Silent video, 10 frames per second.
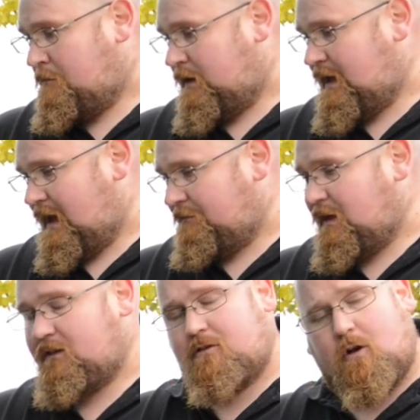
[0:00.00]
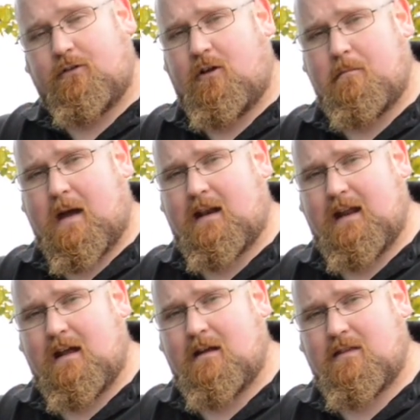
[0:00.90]
But yeah, it's not too bad
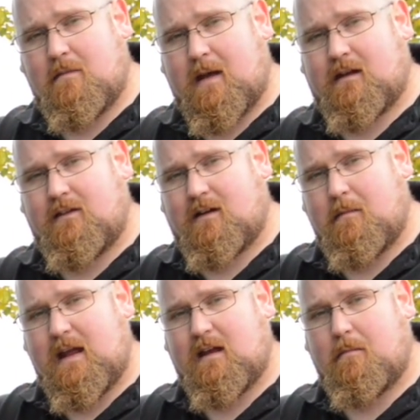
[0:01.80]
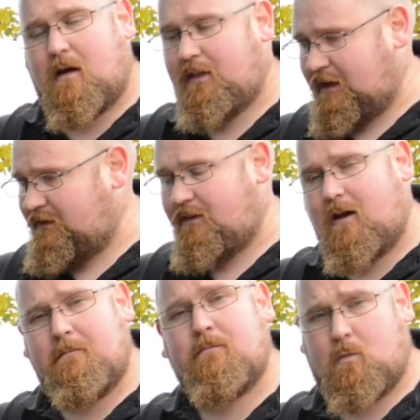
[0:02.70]
here in the back of the Kamiq, but I think it's
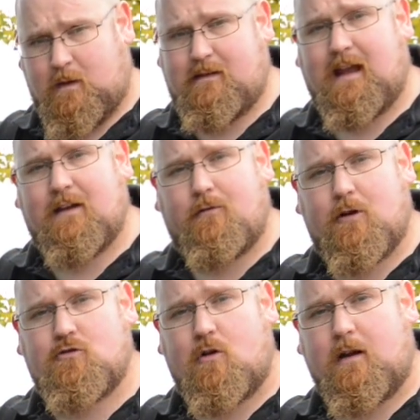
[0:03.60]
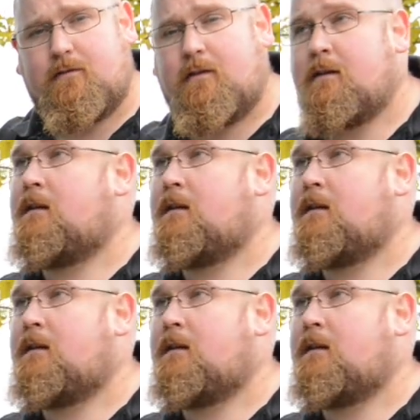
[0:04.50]
time we take it for a drive.